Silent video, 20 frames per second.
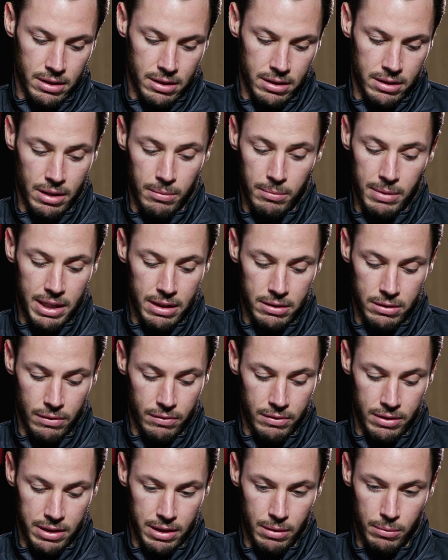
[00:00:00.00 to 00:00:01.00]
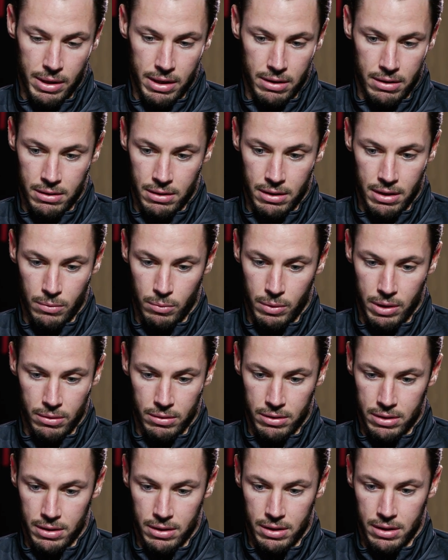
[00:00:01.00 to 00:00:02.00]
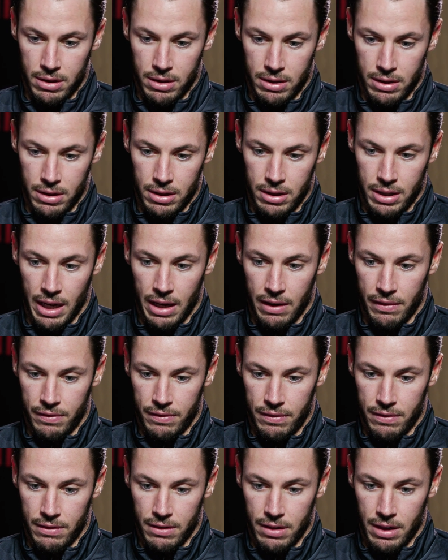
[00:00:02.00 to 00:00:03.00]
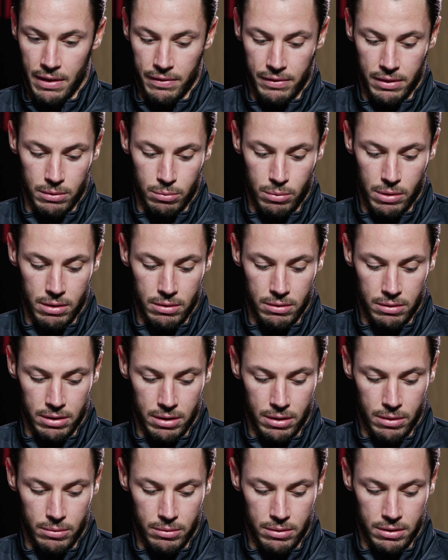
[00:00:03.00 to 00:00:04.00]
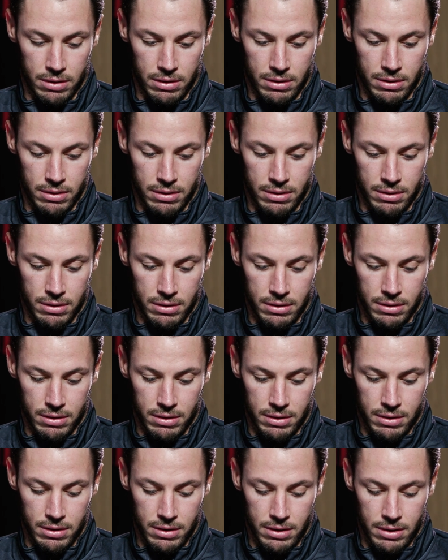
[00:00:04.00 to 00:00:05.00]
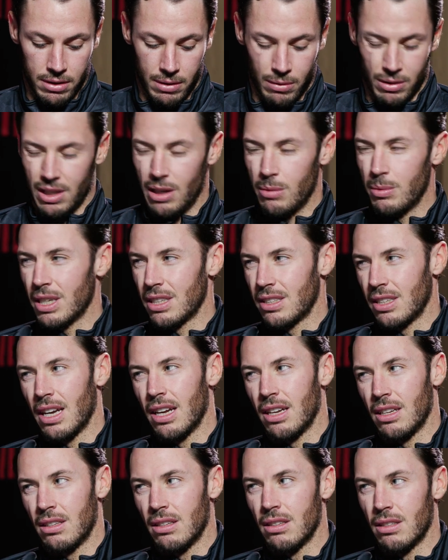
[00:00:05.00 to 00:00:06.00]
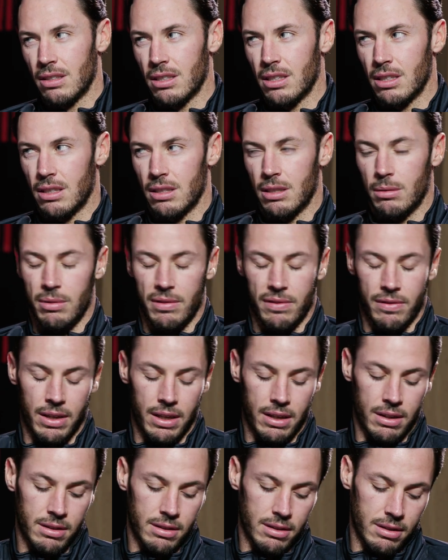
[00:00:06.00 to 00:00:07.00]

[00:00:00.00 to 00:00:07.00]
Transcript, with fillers: some lads obviously went on like Wilson, Nath left as well. So it was it was a little bit sad, to be fair.